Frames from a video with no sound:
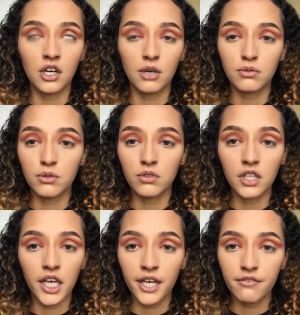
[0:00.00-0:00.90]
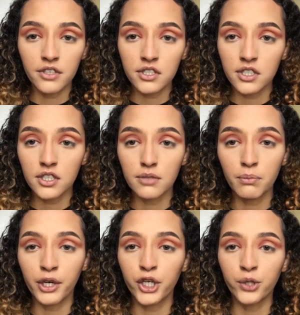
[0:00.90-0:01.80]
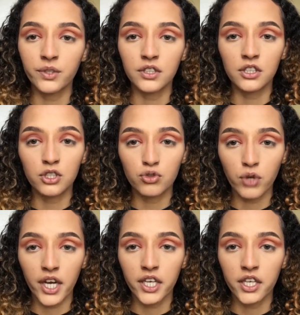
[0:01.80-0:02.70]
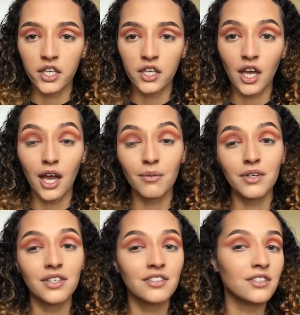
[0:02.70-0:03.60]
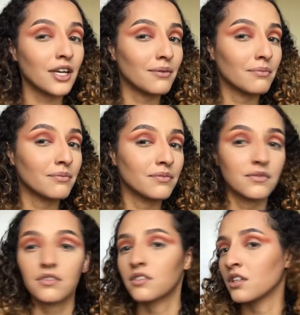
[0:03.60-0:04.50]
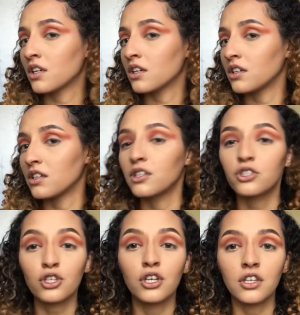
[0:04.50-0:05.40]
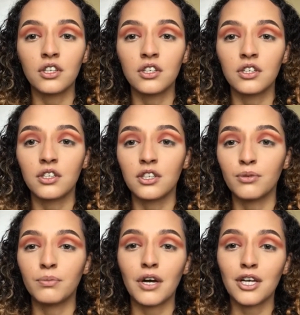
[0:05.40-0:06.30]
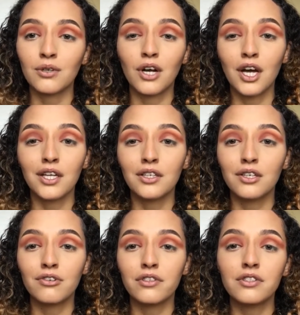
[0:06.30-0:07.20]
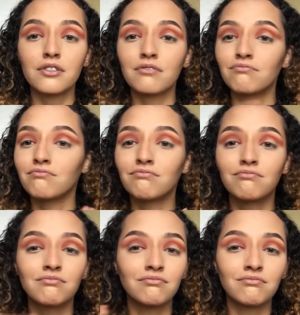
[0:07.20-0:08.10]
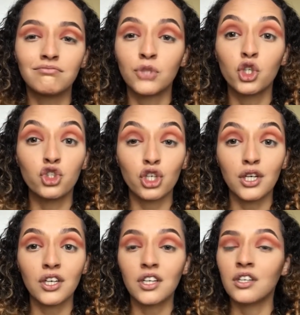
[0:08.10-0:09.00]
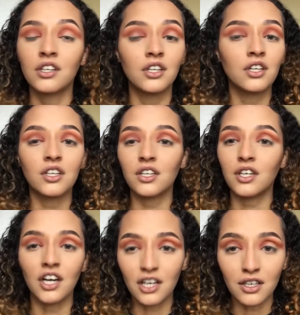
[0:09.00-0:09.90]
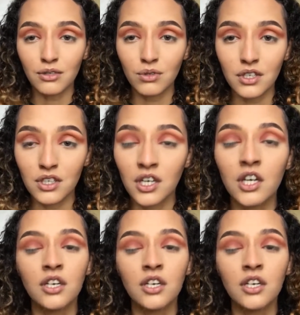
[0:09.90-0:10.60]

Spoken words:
I'm doing everything but doing this right. I mean, it's not good, but I know cutting the crease drunk not gonna work.